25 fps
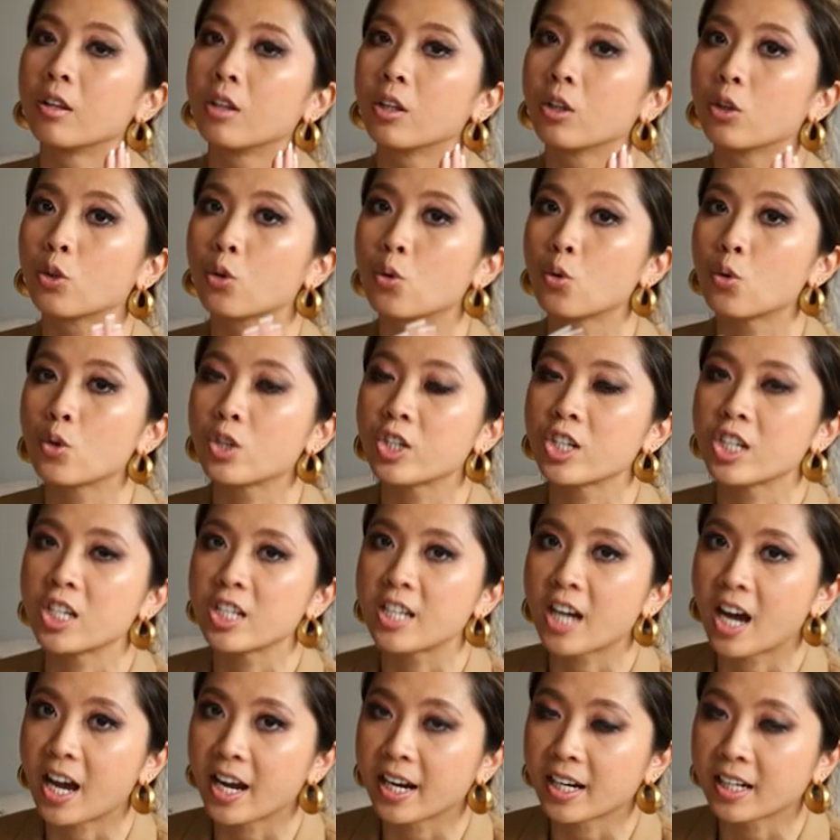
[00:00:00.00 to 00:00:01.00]
The Gucci
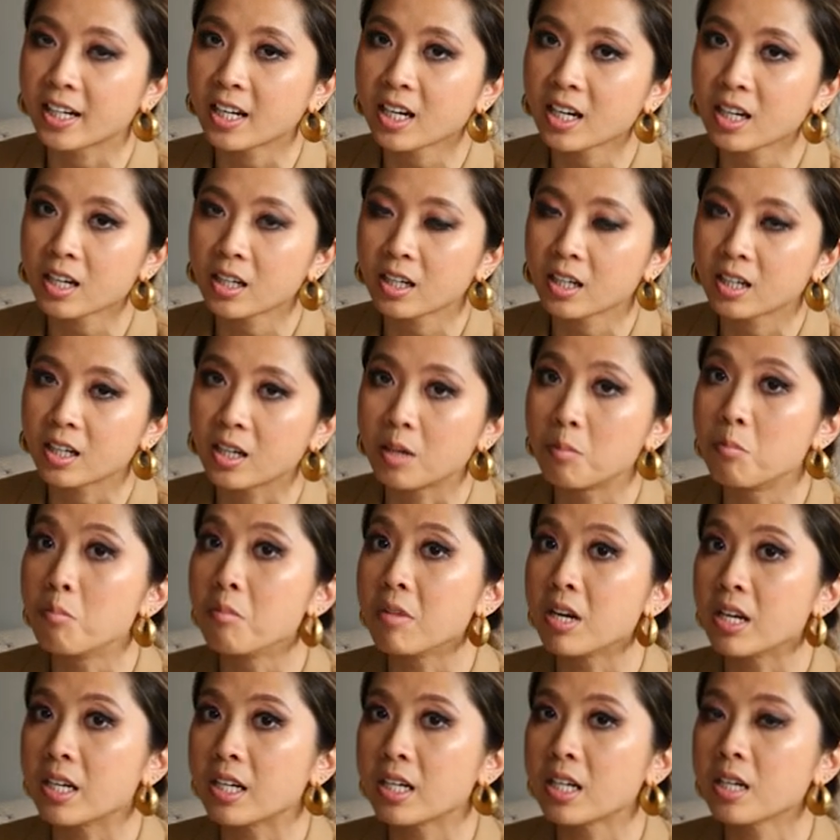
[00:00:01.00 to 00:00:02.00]
Diana
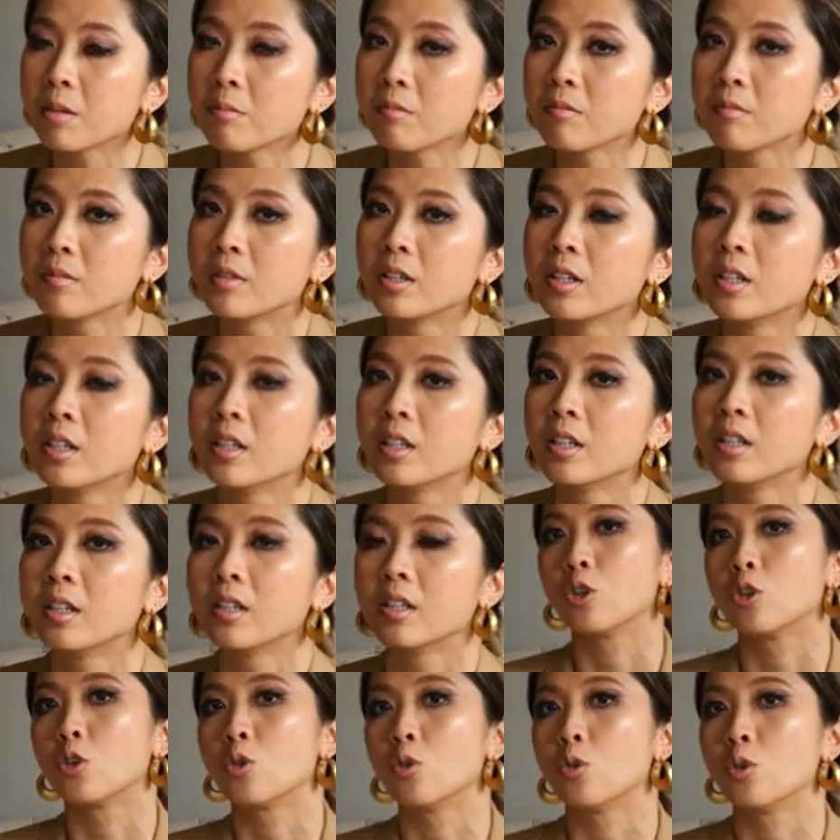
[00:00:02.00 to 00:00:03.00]
in medium,
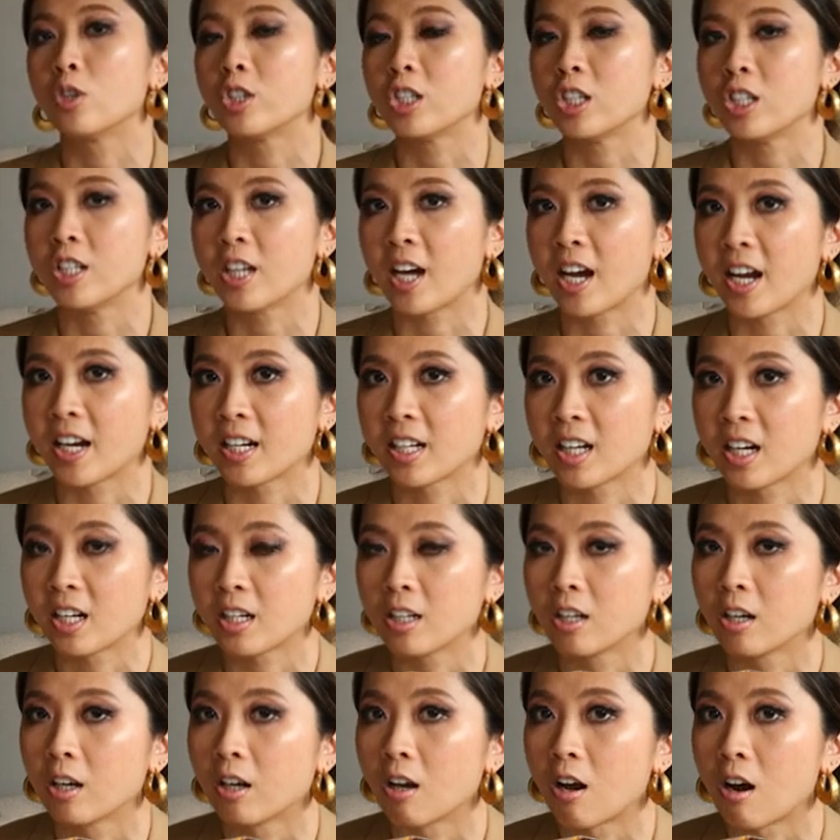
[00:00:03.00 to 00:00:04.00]
Gucci Diana
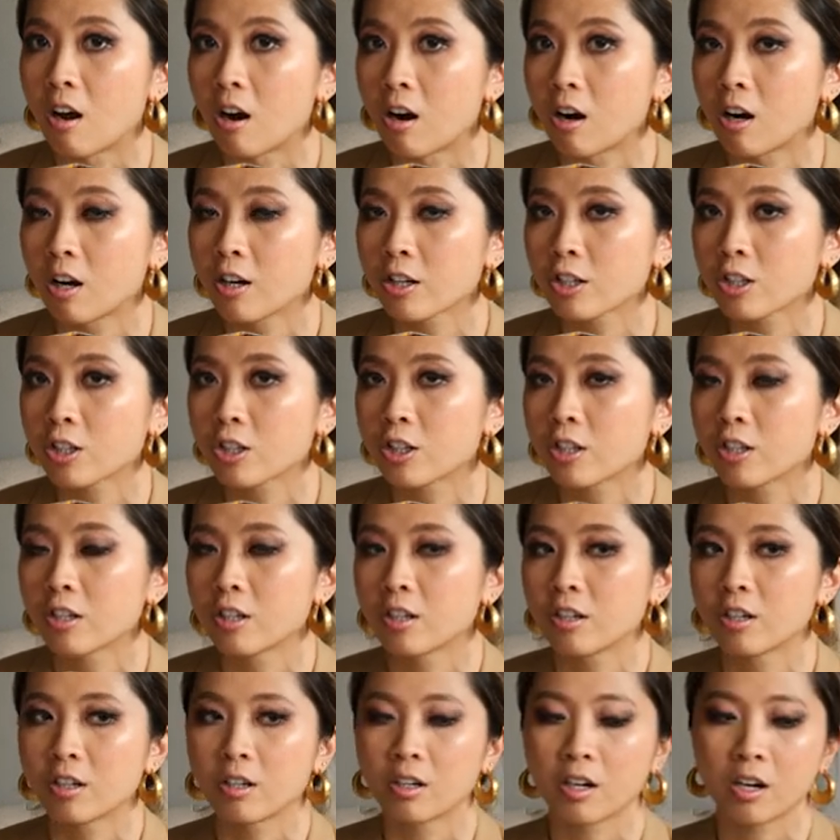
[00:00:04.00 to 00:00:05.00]
in large,
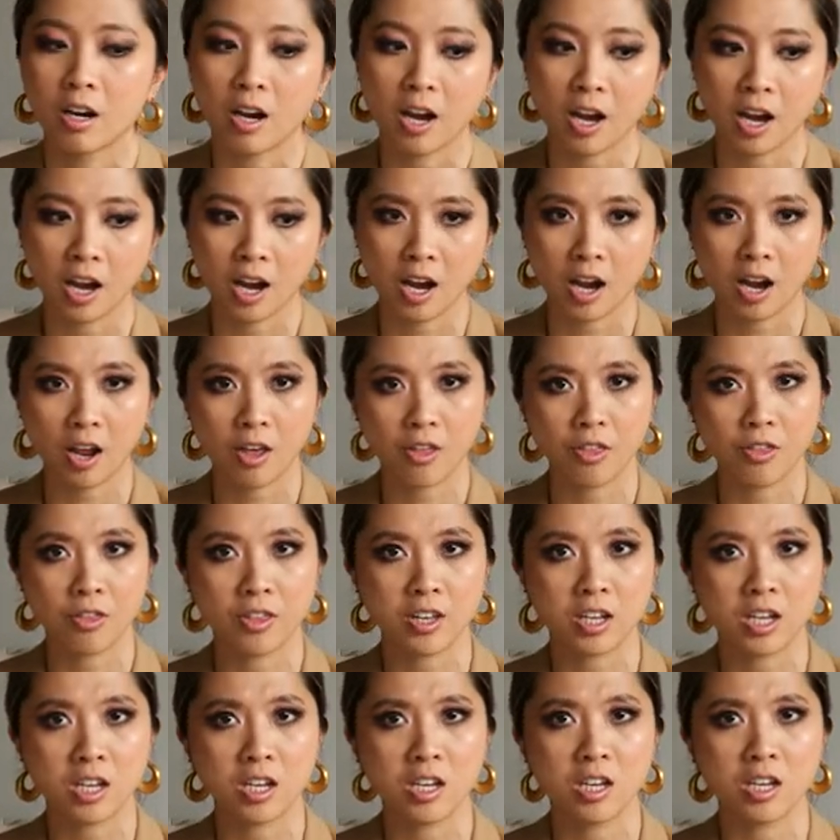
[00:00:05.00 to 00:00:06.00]
and
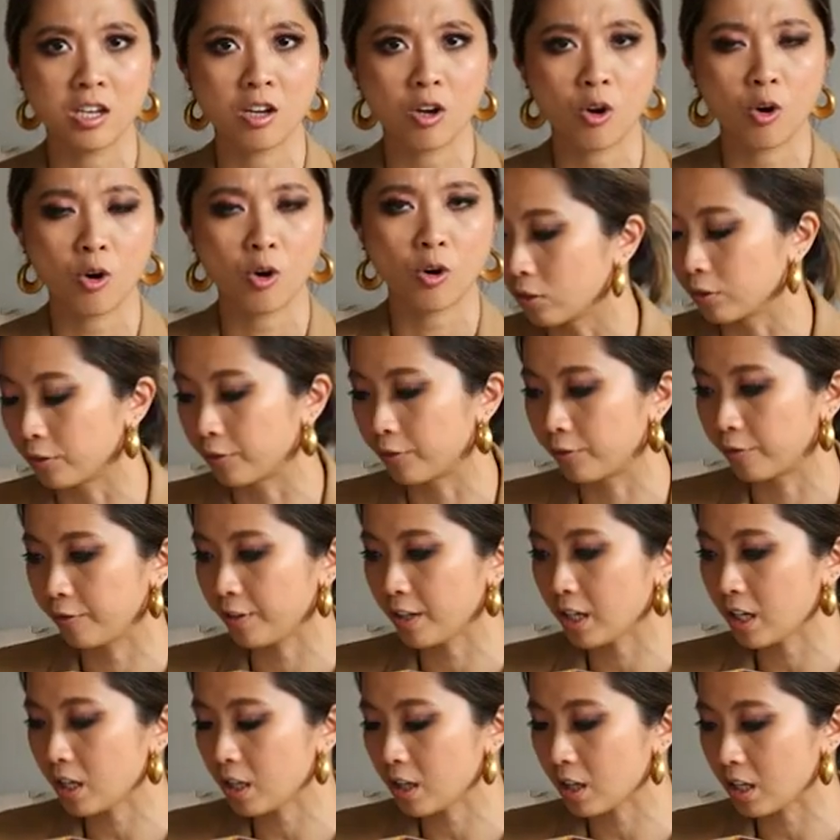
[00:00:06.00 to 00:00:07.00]
the
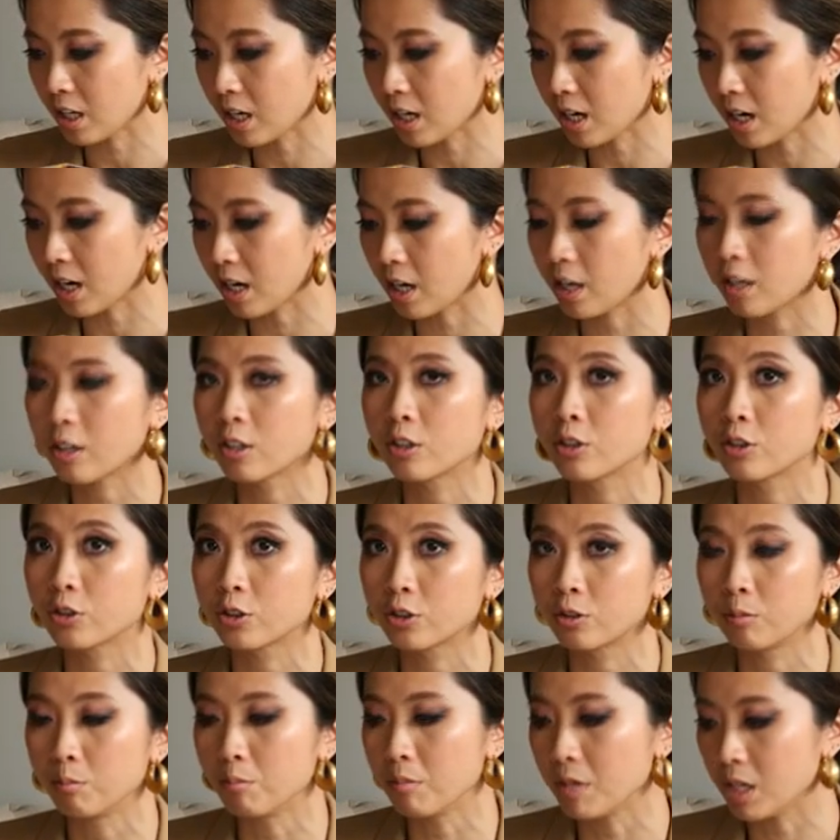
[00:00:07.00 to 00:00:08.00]
Ophidia
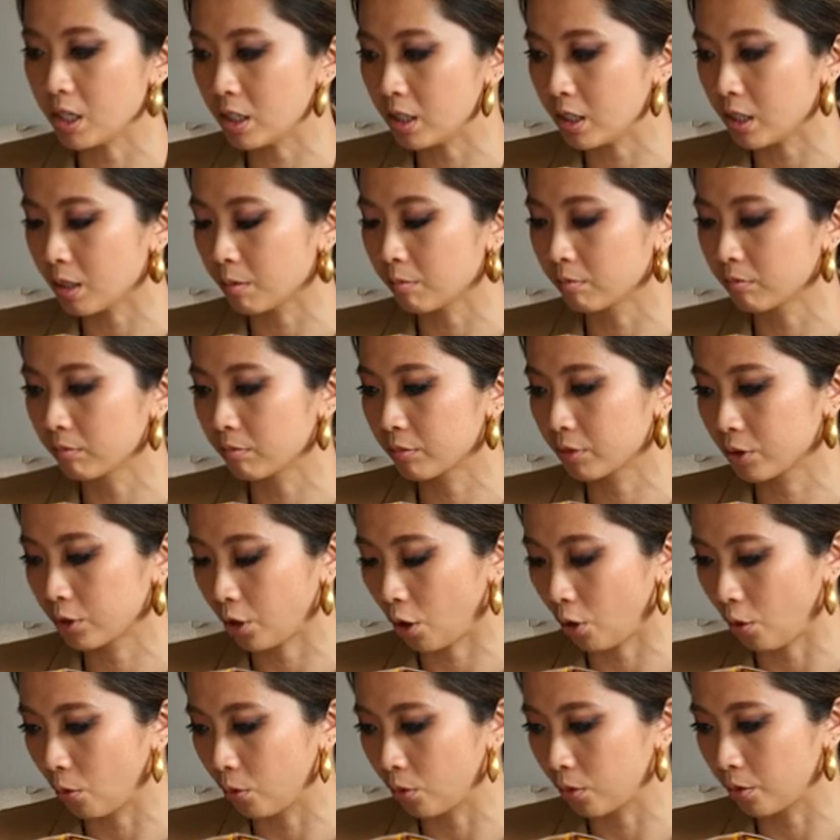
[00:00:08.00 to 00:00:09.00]
medium
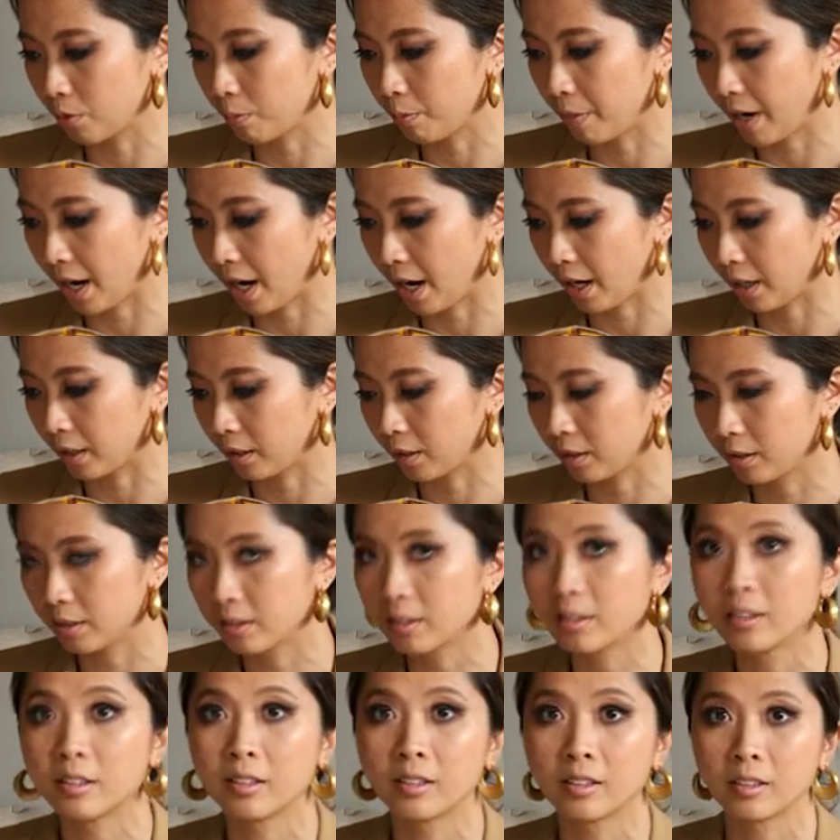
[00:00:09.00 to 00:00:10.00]
tote bag.
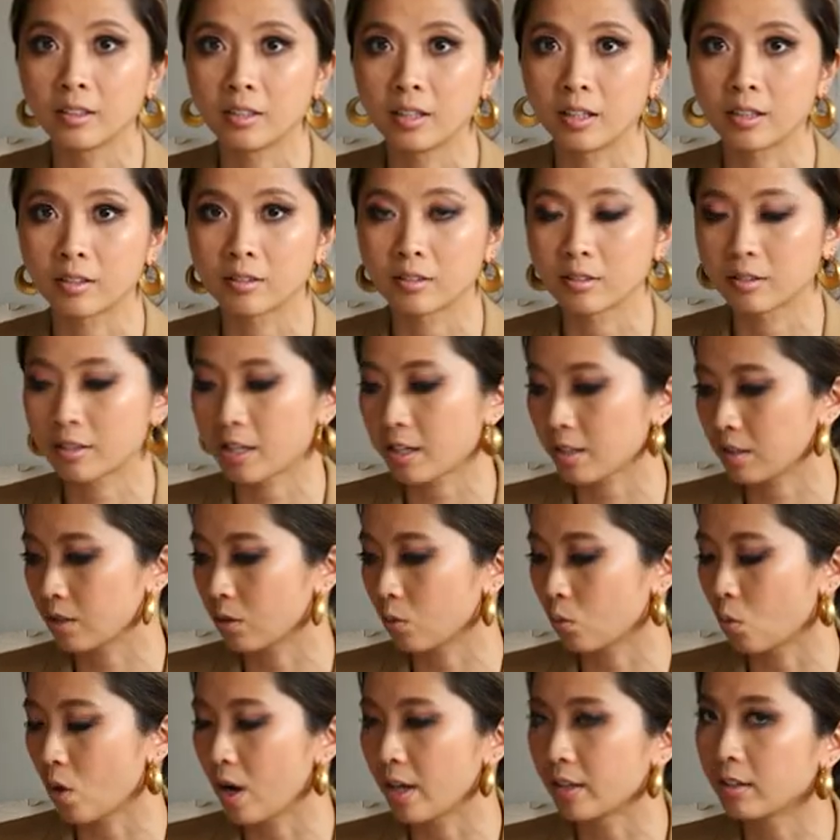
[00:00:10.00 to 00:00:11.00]
Yes, that's
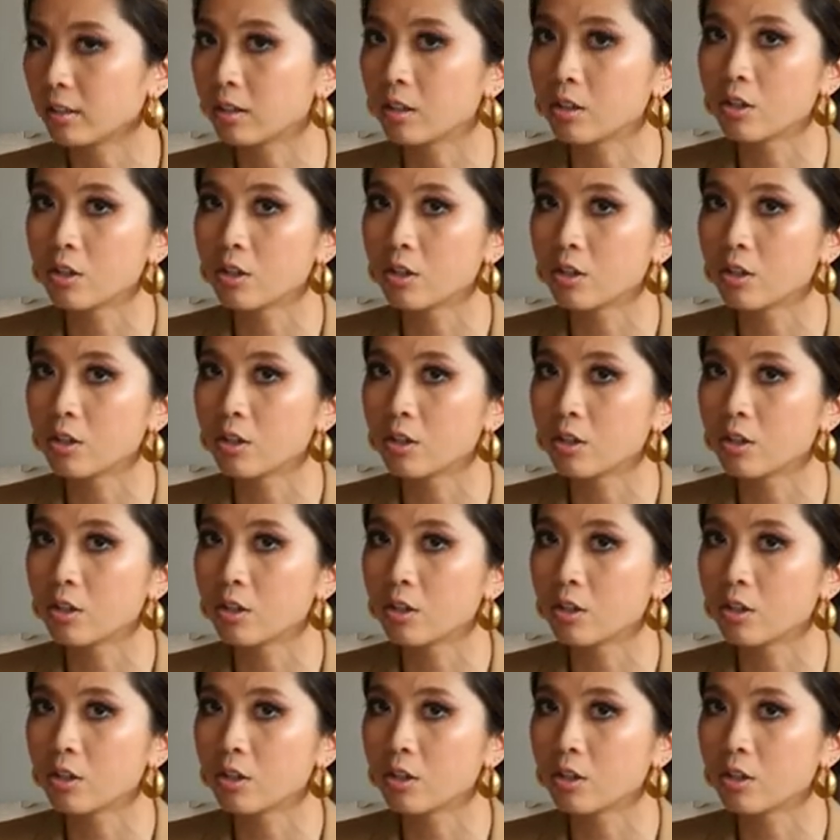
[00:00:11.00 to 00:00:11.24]
the one.